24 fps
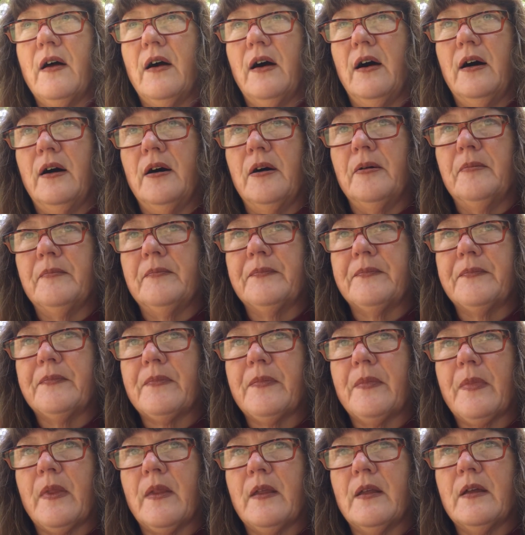Um,
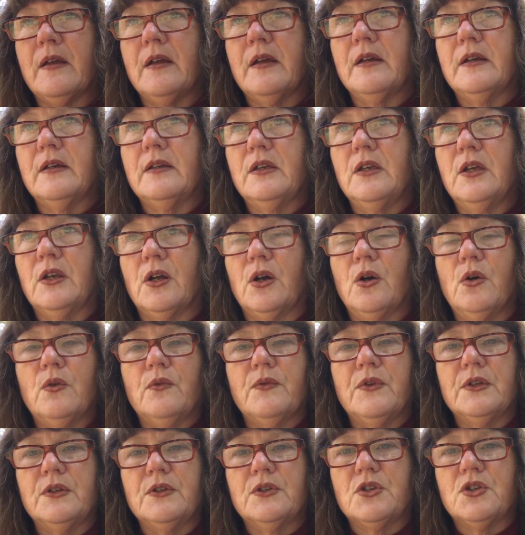you know,
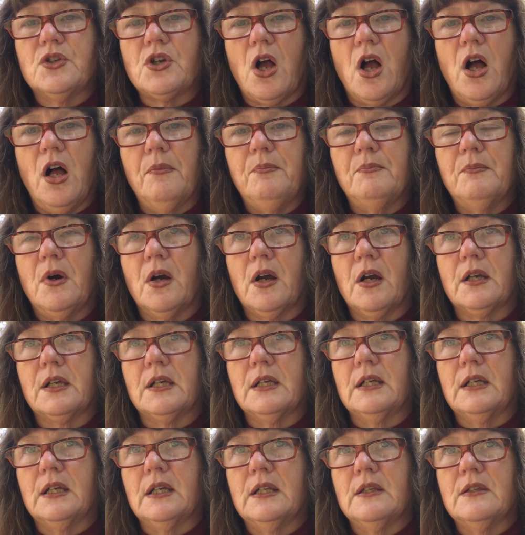the job
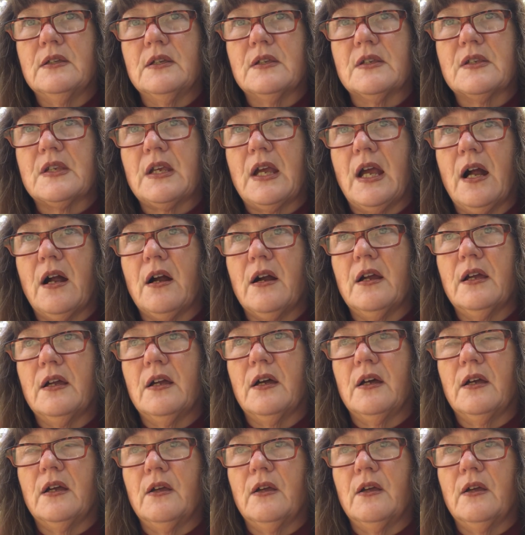market in this area,